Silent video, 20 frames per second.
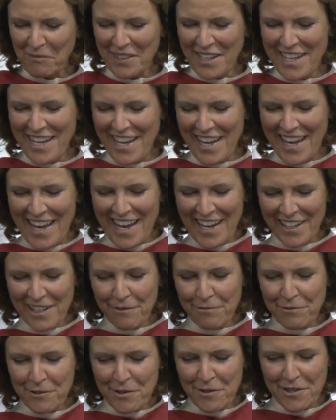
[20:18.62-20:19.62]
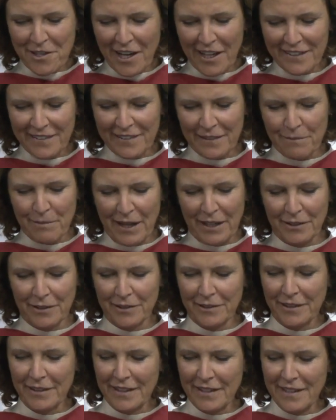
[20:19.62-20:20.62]
add a few thoughts
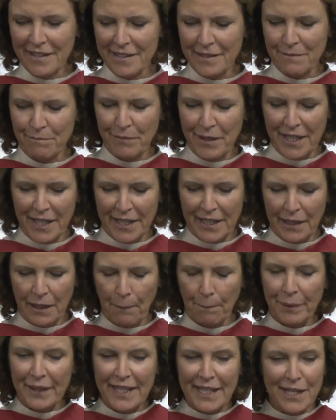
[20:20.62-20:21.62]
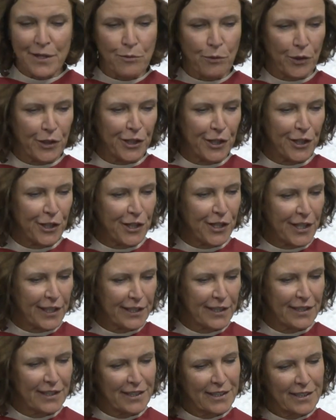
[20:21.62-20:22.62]
about this big P word
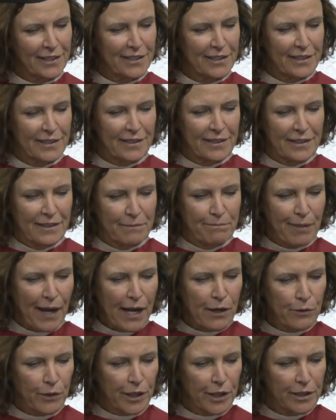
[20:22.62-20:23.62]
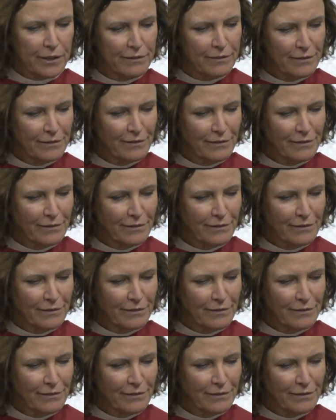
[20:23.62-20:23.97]
power.